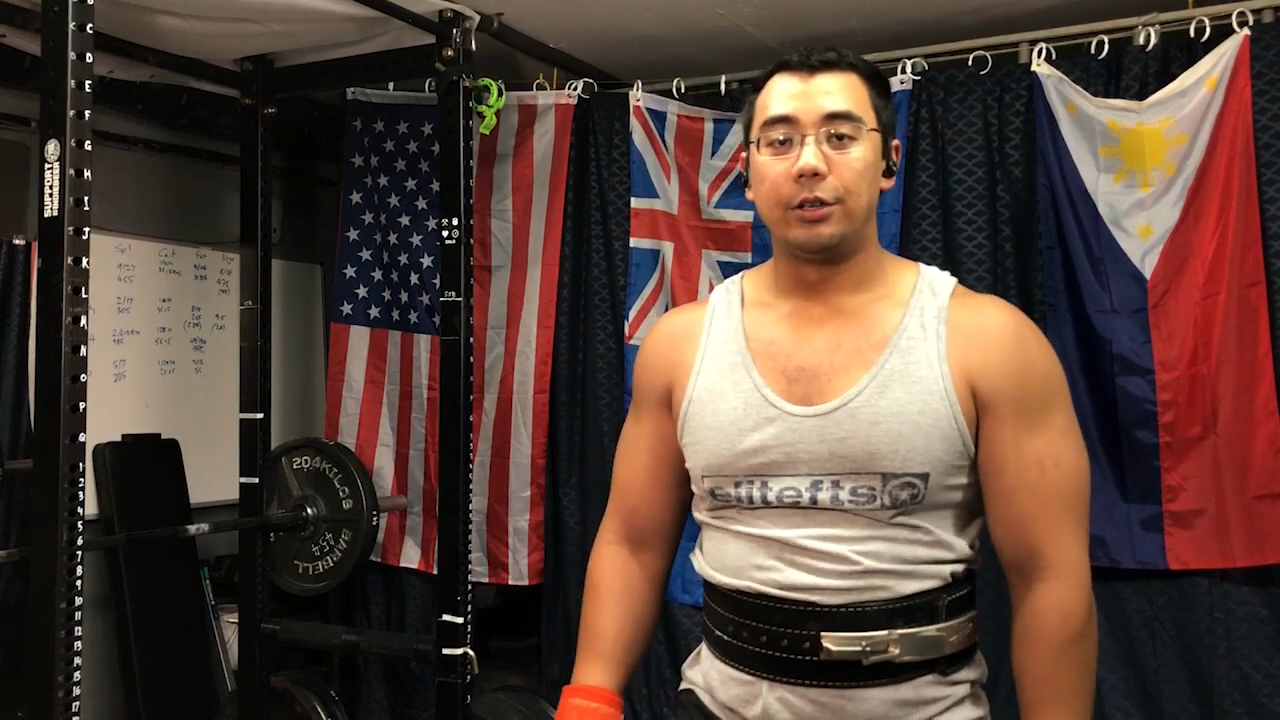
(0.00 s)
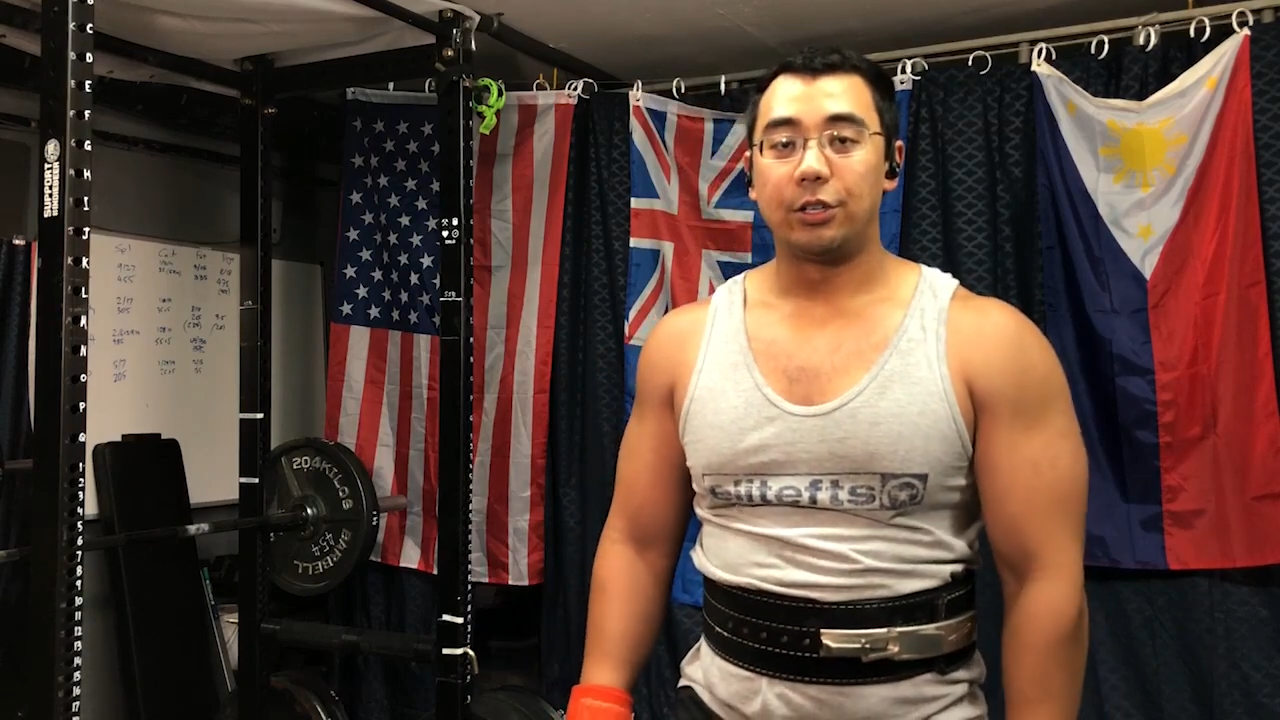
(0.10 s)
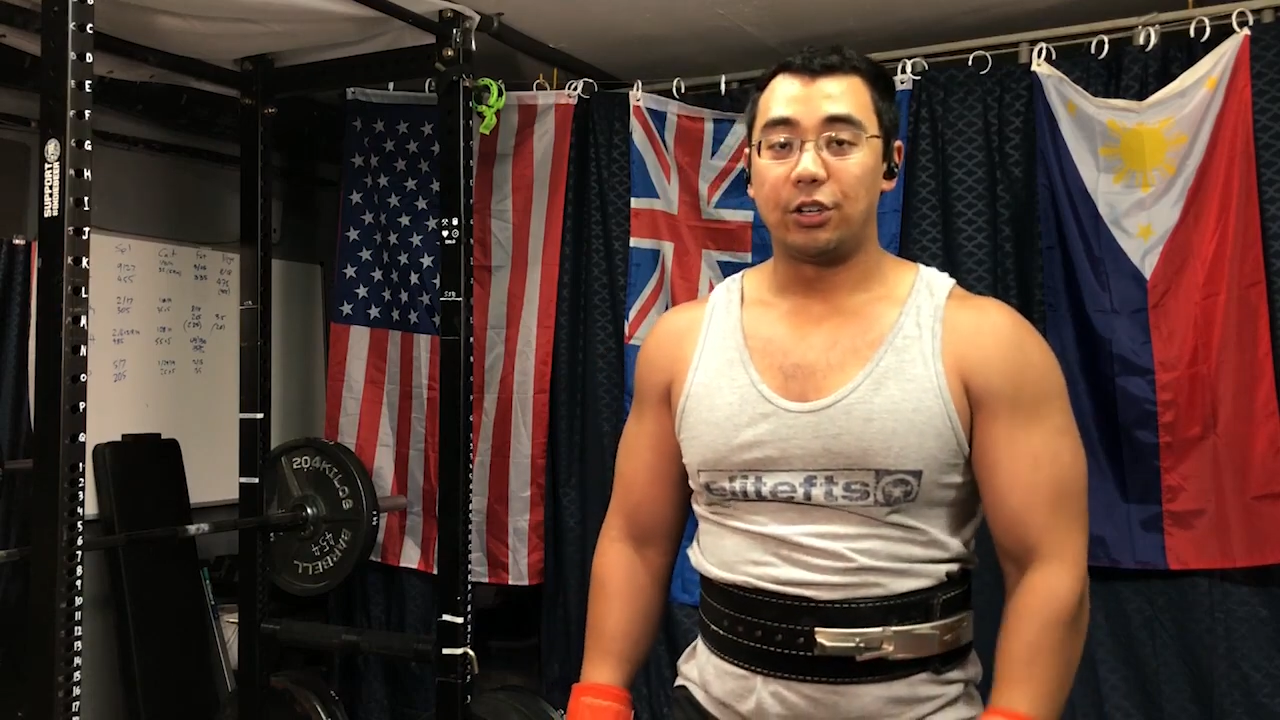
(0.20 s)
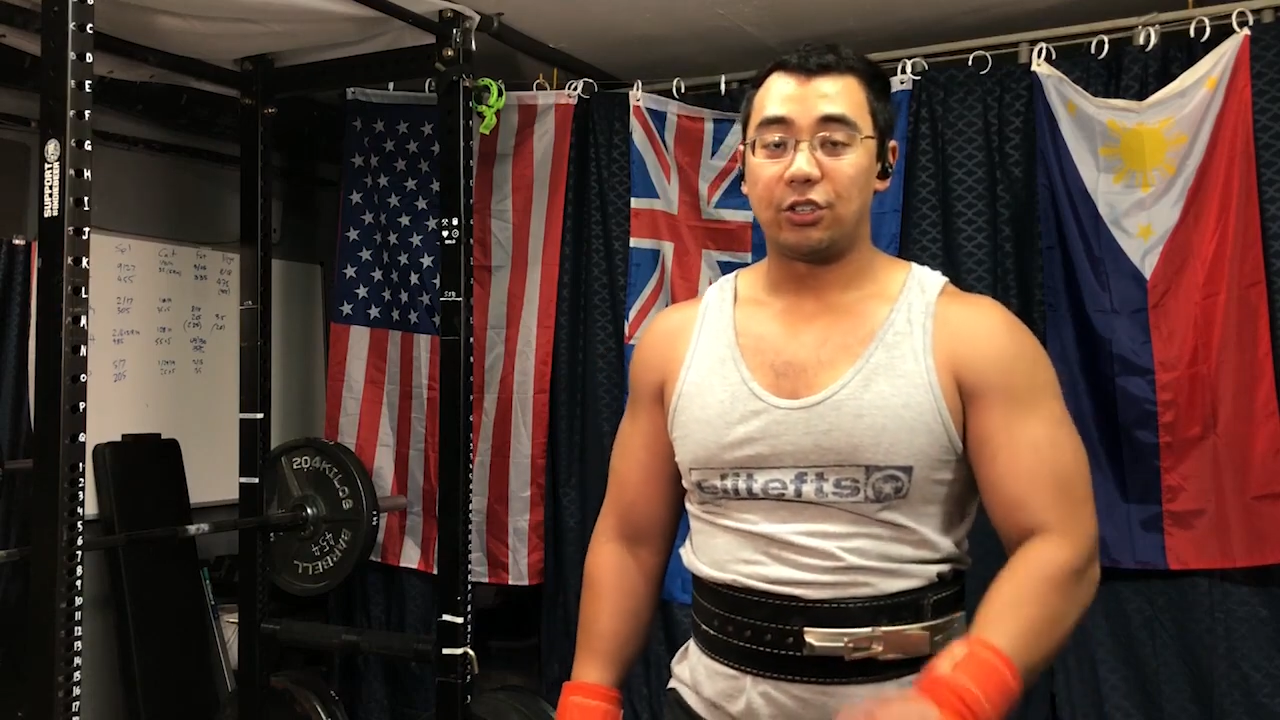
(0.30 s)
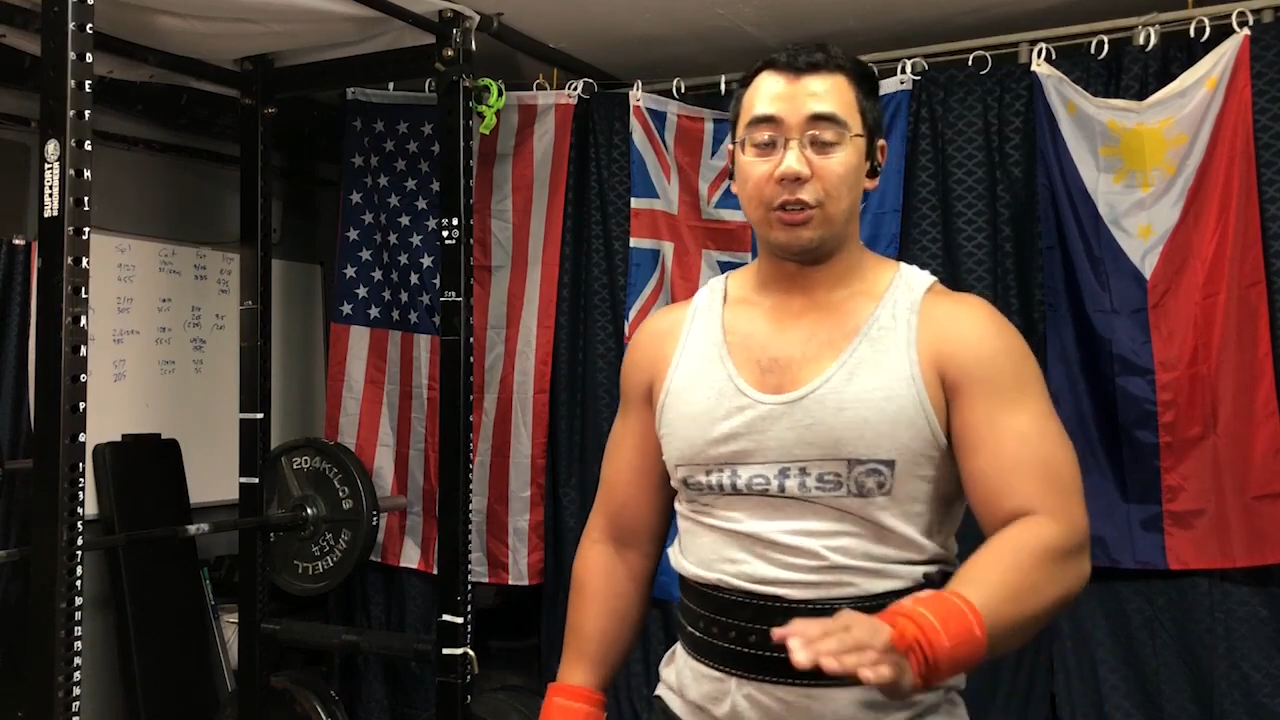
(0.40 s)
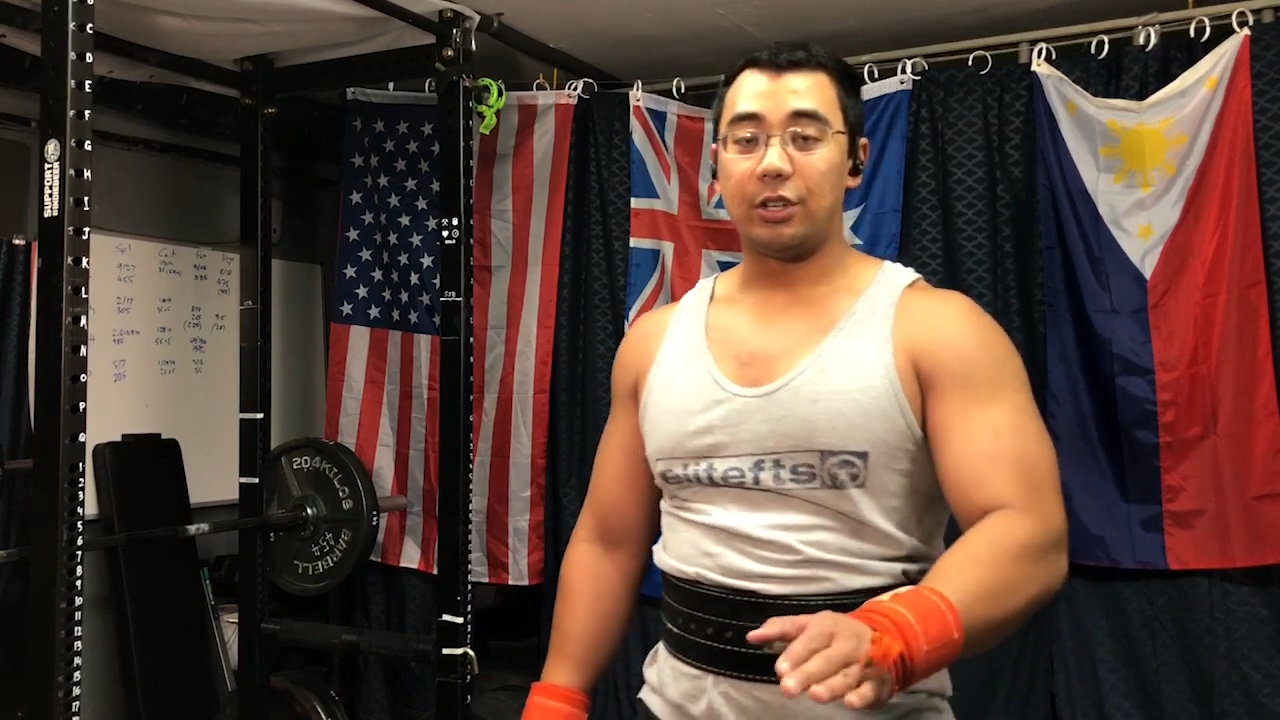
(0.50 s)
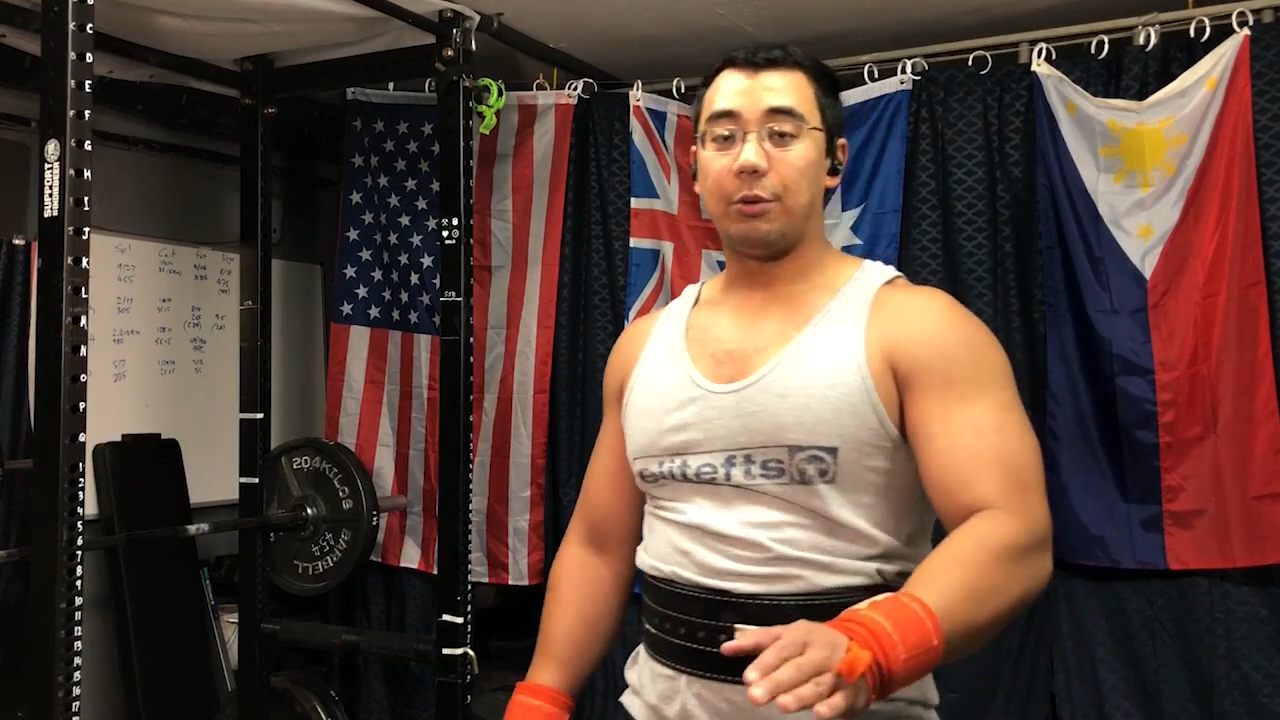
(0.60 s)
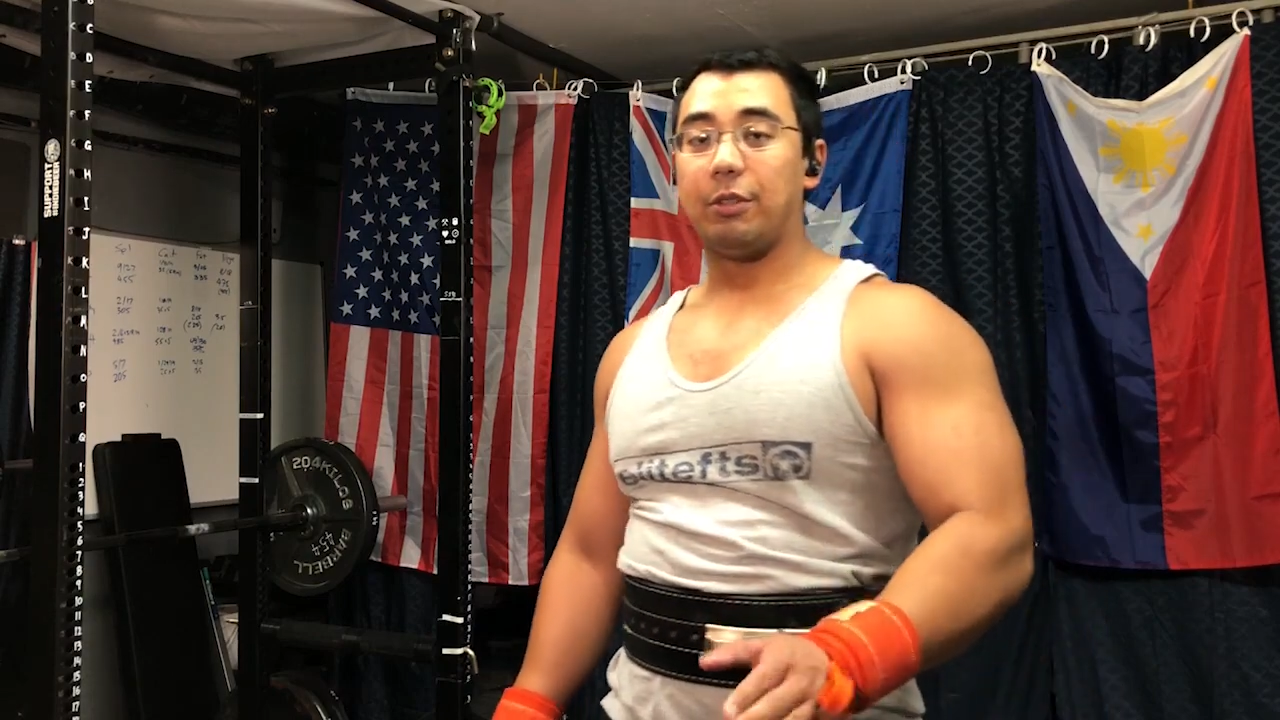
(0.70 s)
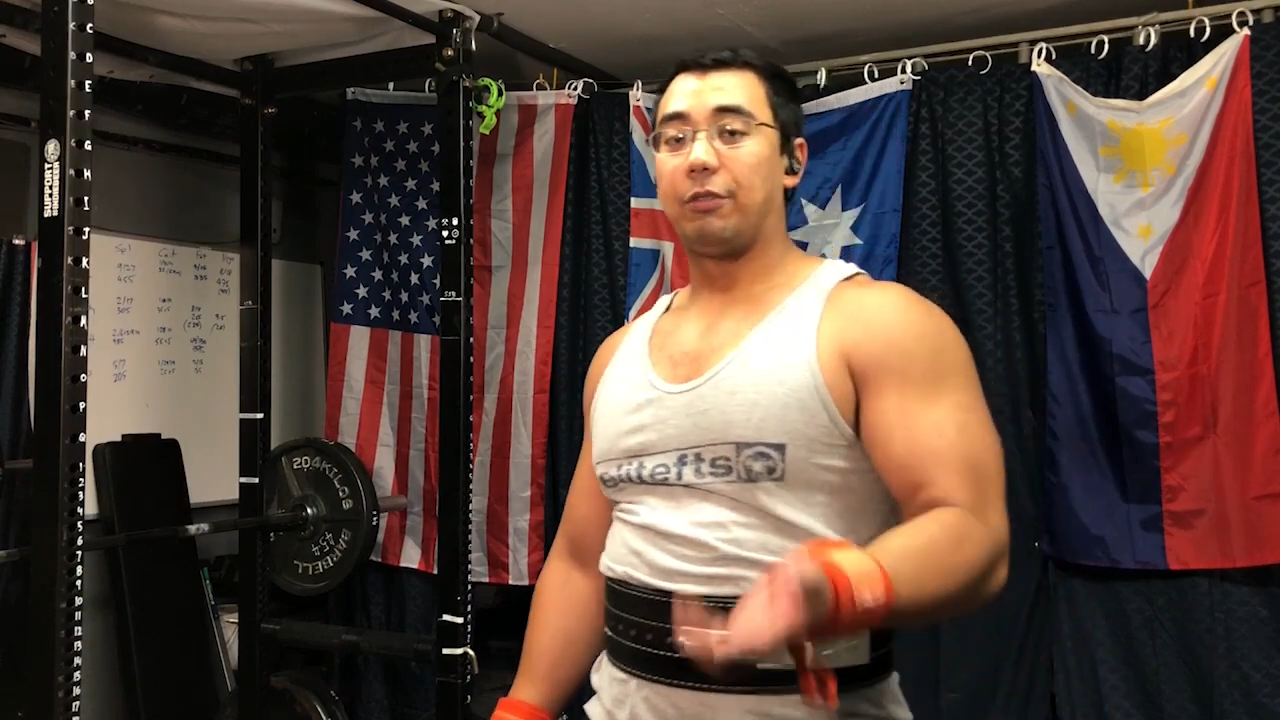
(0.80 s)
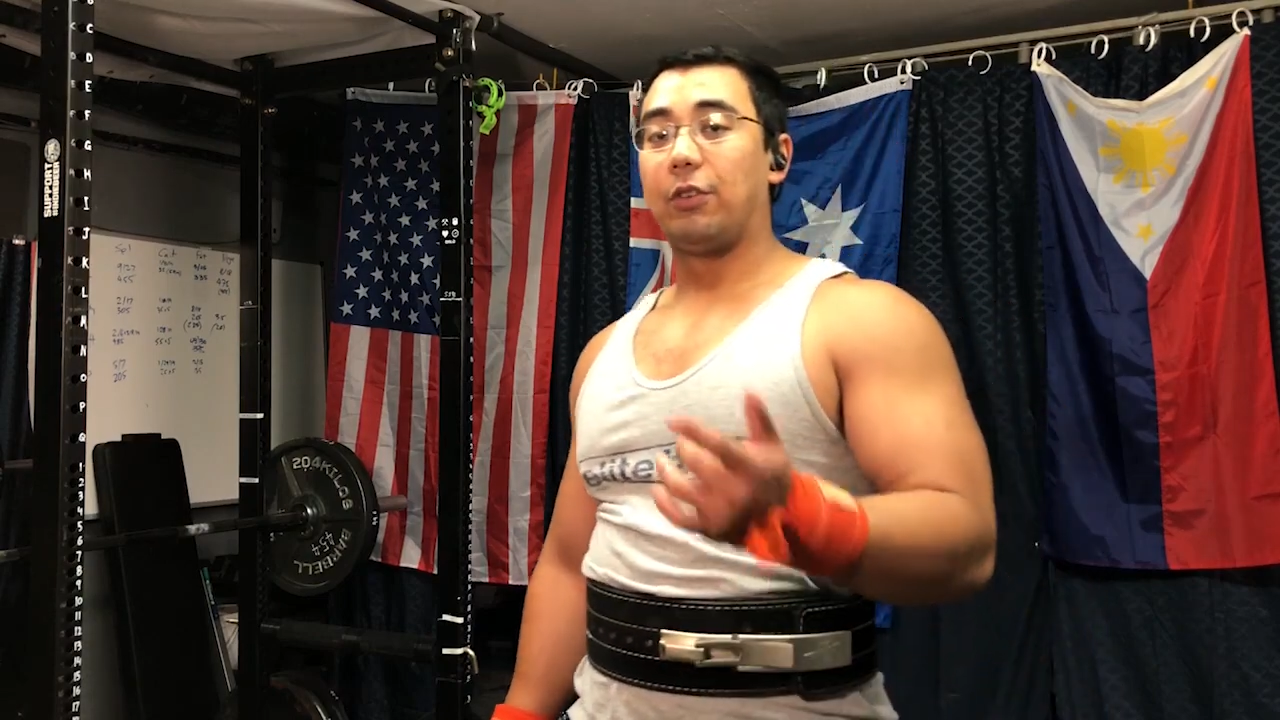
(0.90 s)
So I just got done with the